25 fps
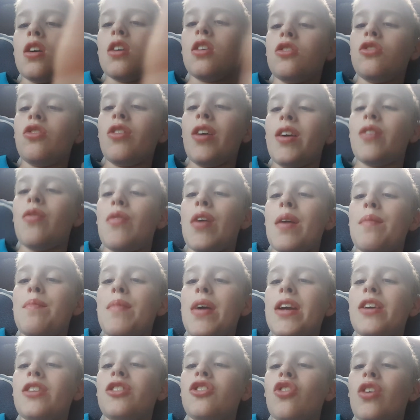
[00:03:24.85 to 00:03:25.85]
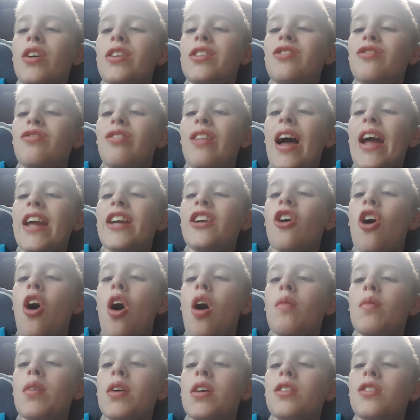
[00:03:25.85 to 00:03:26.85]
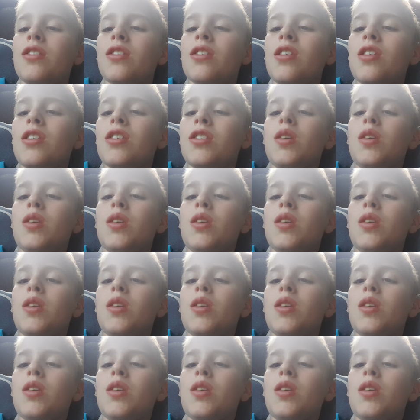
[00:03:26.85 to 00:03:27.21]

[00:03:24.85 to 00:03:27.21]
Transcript: So anyway, make sure to like, comment,